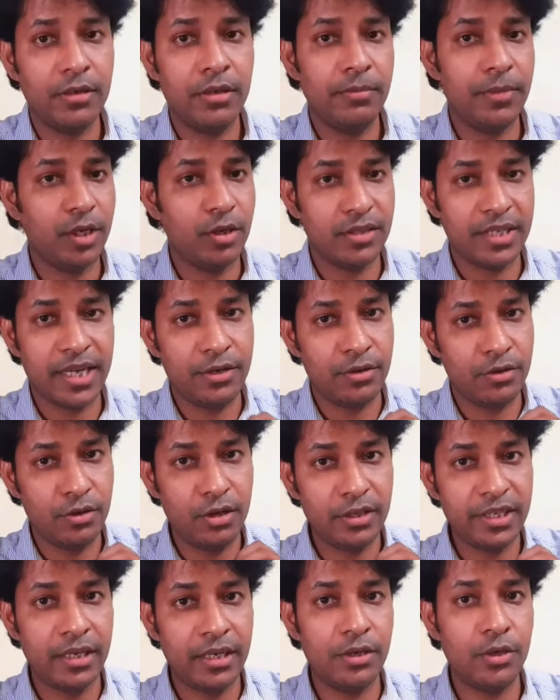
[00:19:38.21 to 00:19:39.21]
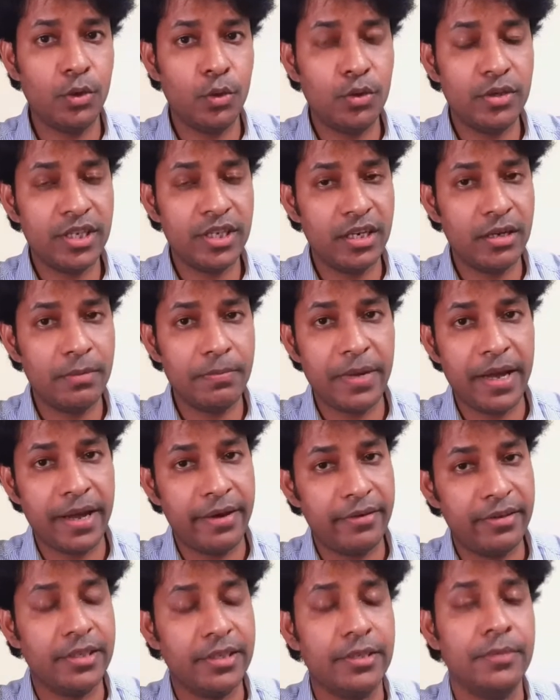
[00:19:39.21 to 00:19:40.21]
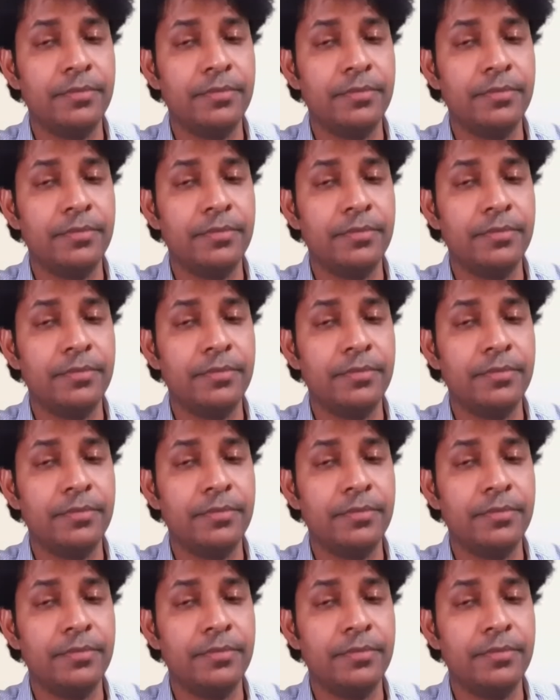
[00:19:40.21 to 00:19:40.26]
because I do not endorse any piracy.